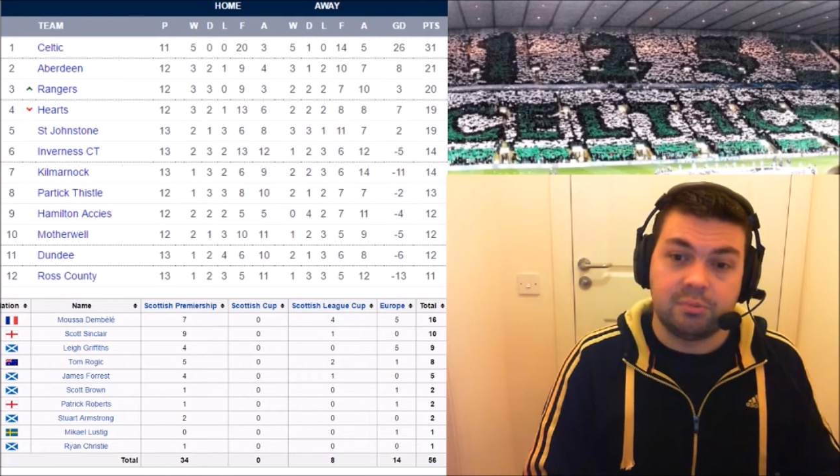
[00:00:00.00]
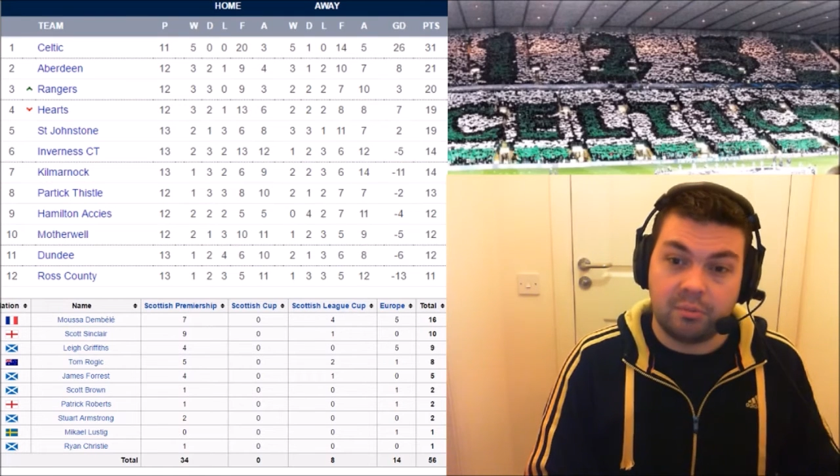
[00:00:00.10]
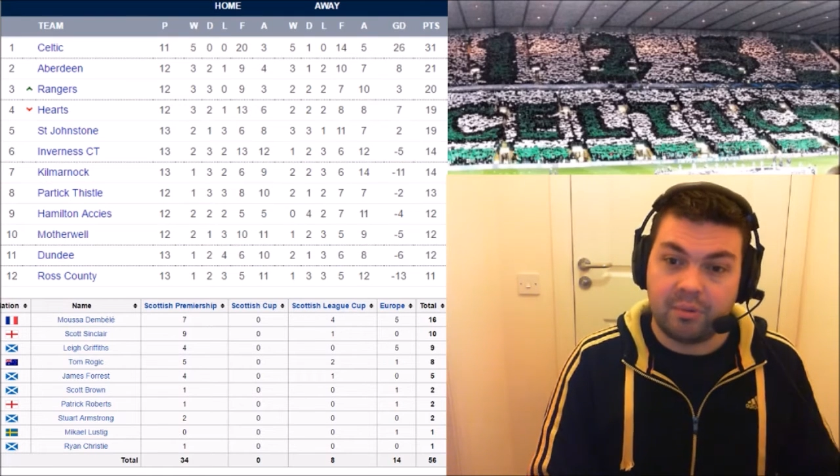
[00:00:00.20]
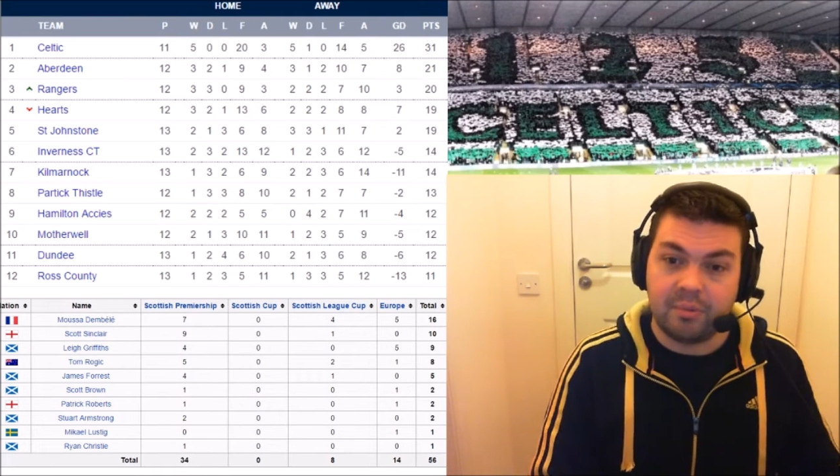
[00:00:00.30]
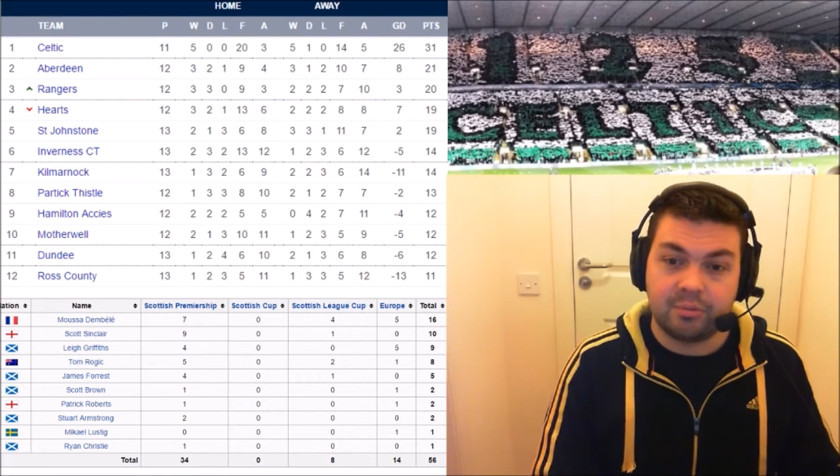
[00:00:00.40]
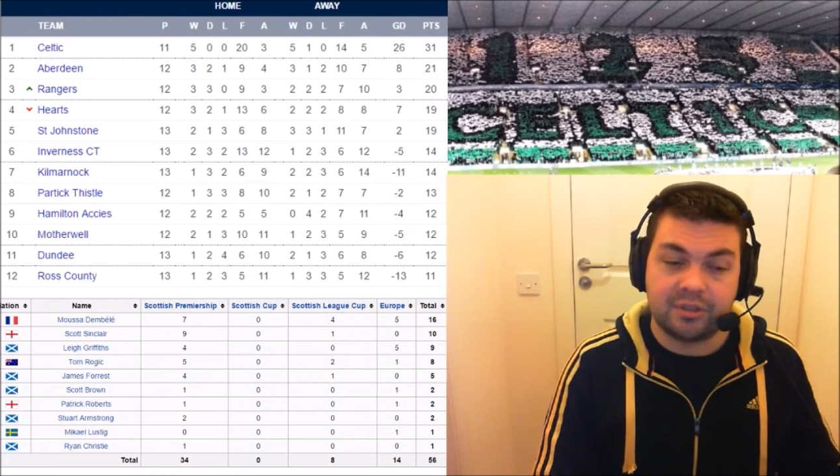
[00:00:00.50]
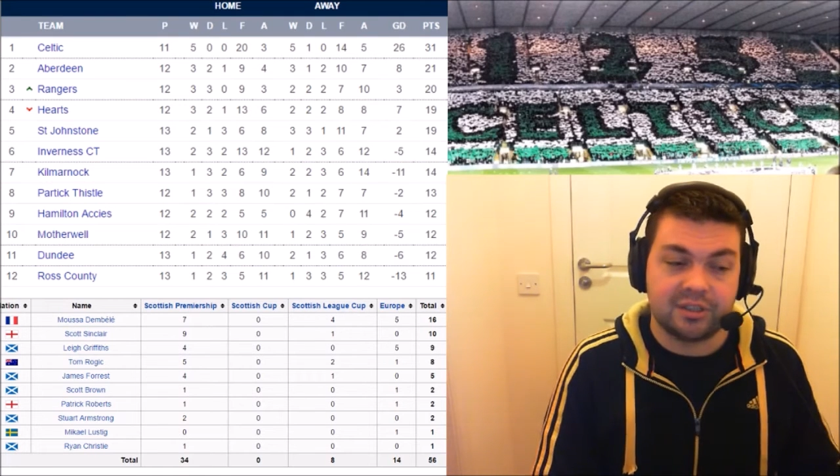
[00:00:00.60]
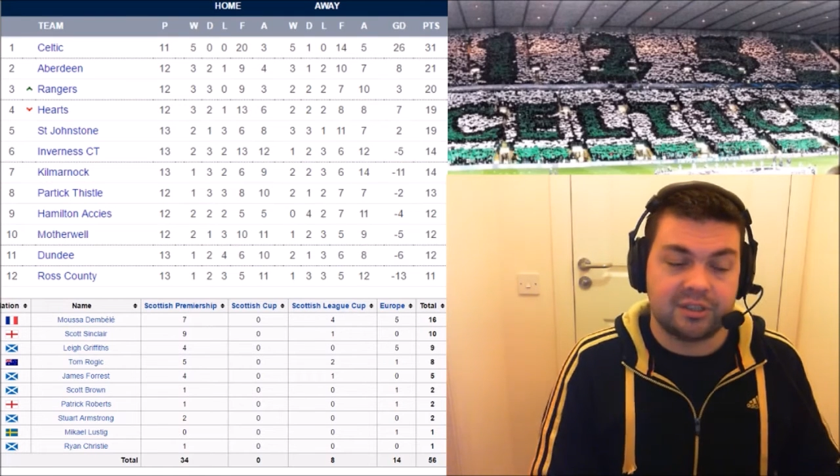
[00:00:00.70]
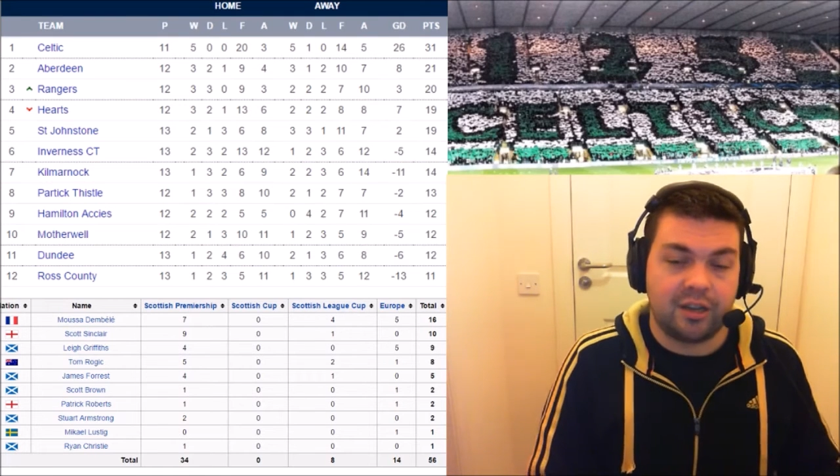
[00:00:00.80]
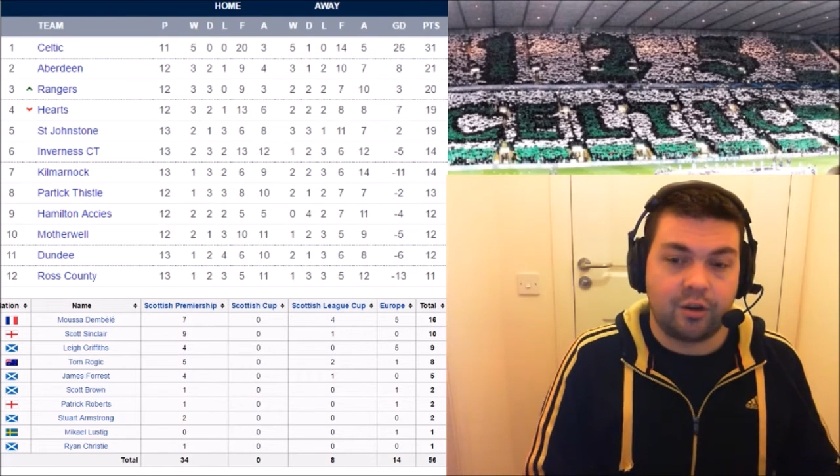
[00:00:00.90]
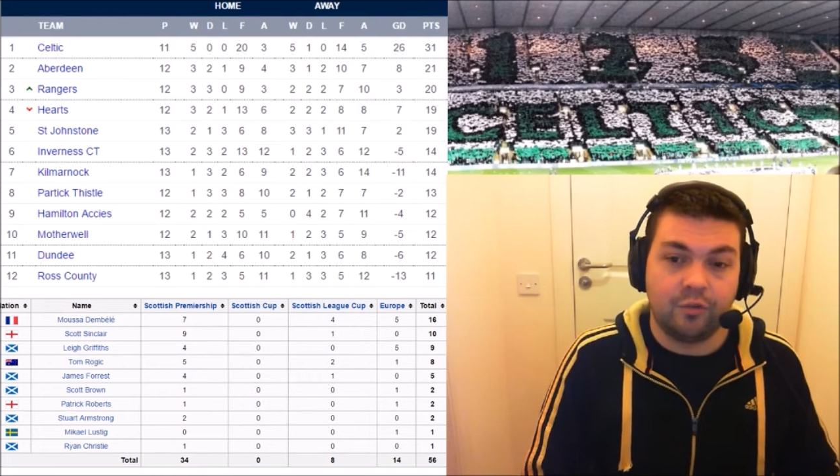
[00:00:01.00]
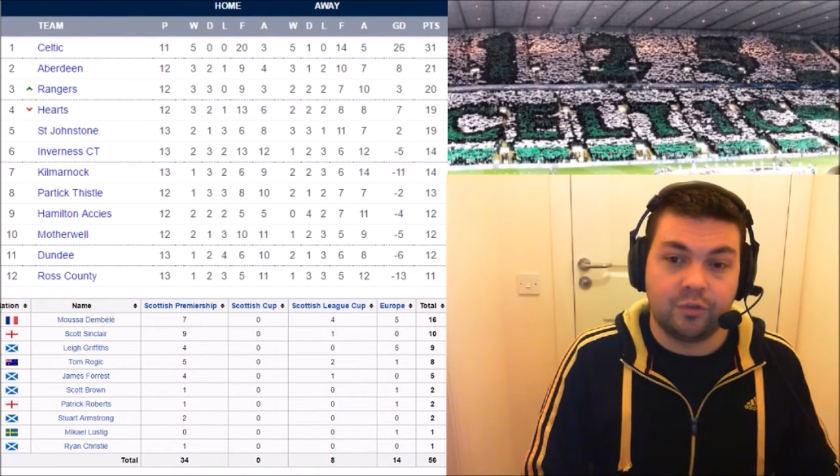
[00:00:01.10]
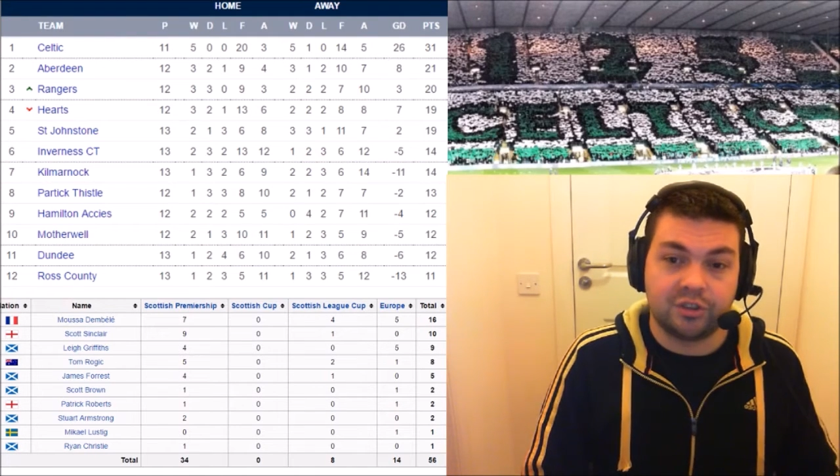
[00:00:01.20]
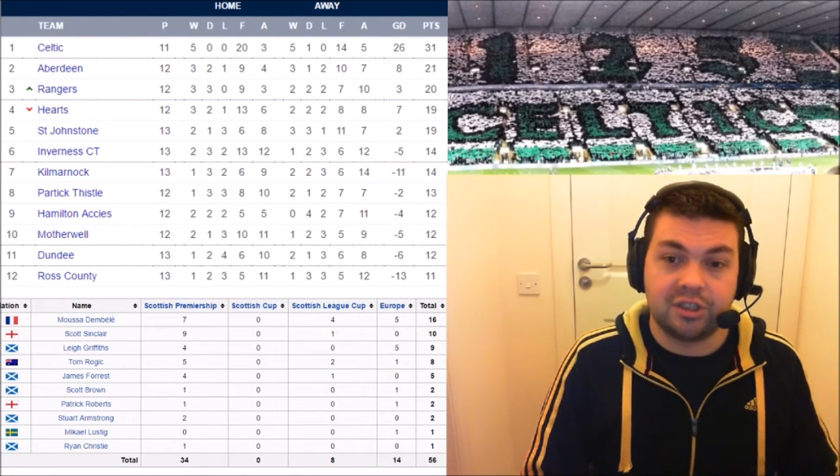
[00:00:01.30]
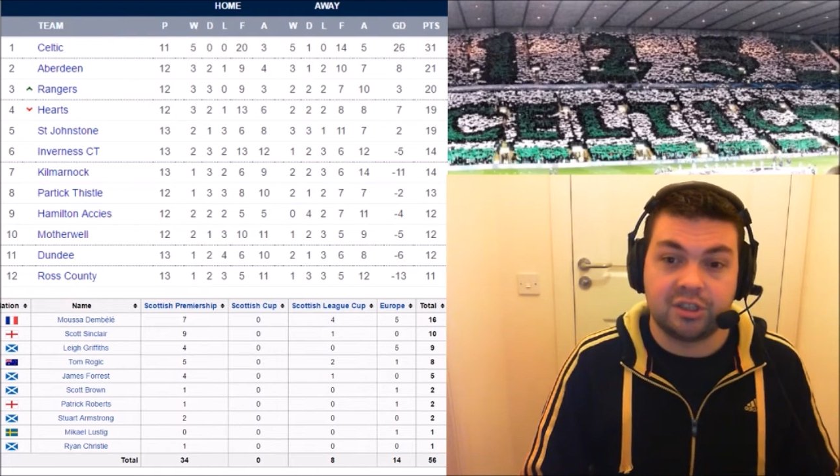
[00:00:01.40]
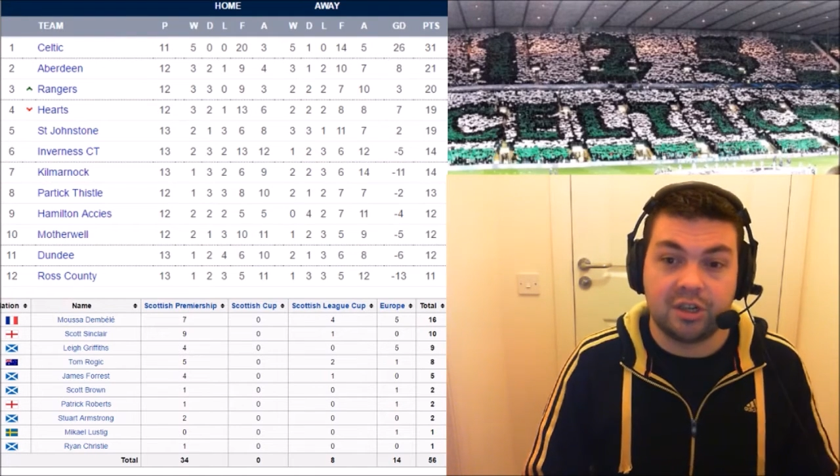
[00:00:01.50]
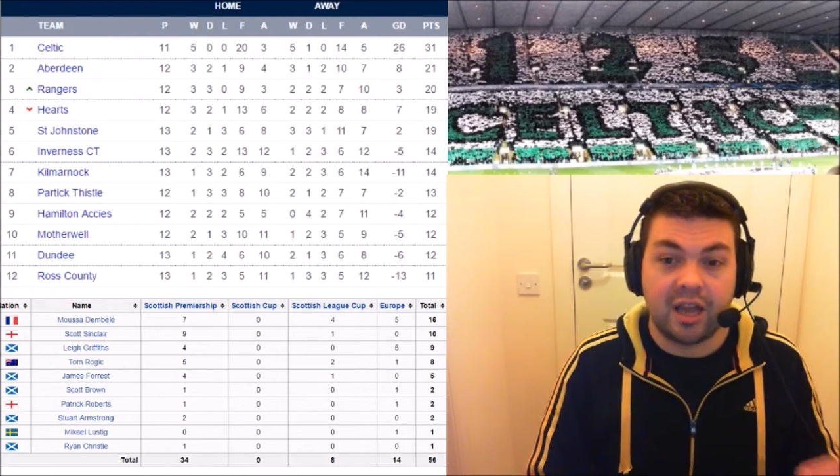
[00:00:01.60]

We might be able to start a conversation,